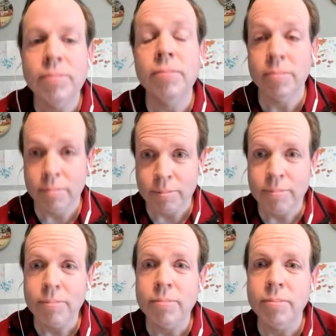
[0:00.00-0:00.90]

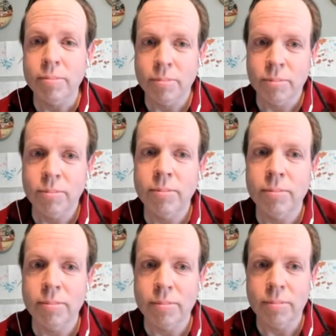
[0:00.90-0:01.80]

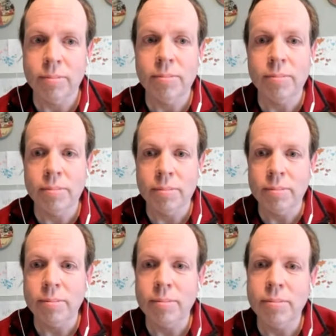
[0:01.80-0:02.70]

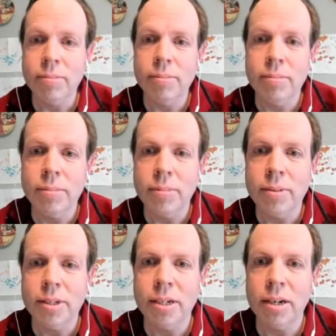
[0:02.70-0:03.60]

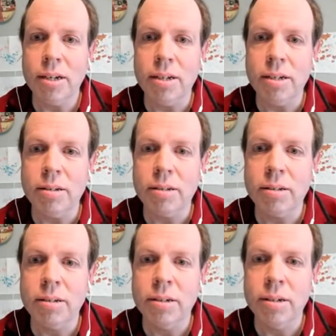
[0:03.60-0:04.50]

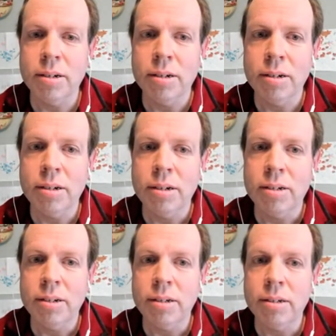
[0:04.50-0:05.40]

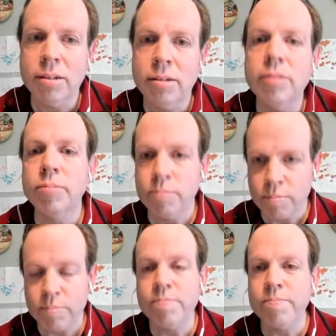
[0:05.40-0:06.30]

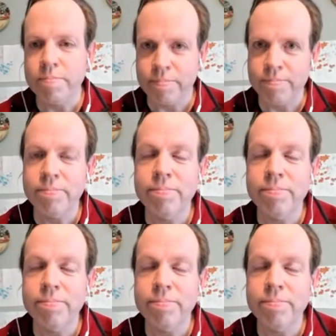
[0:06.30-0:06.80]
(not speaking)